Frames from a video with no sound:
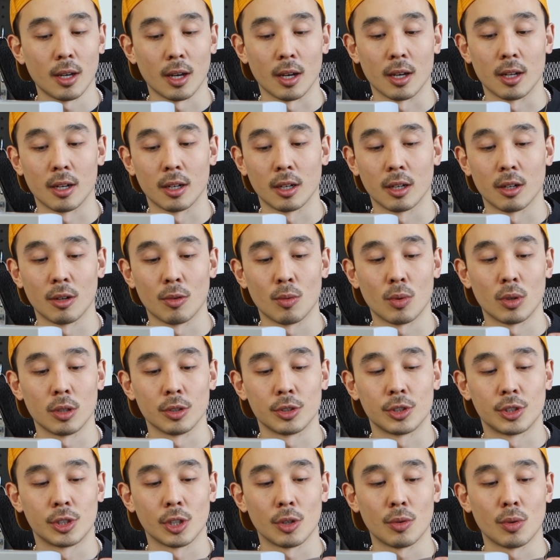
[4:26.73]
And we're gonna wanna
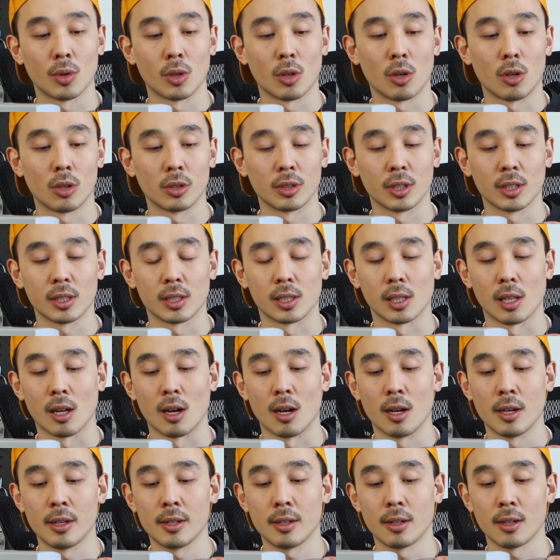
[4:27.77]
sew along this
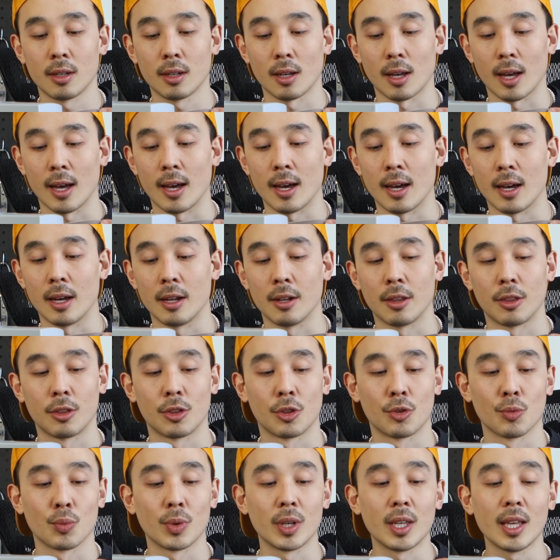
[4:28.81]
edge of the fabric
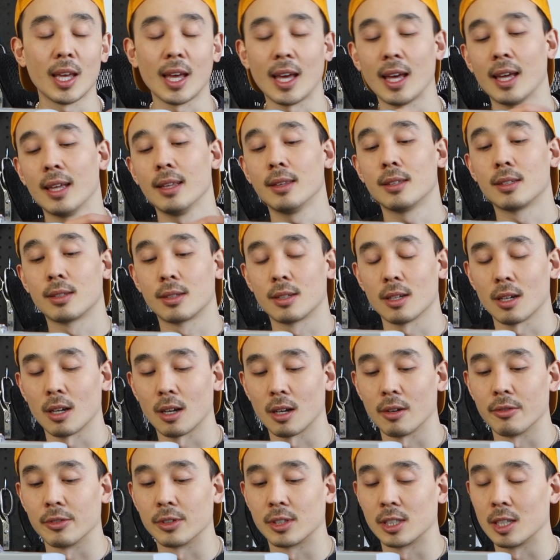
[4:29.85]
at 3/8
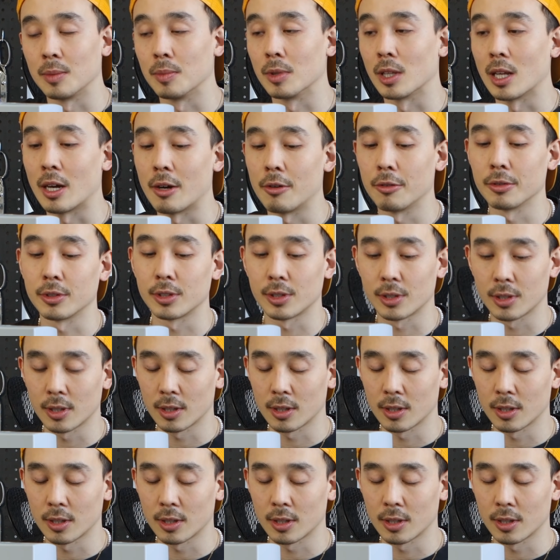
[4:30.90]
of a seam allowance.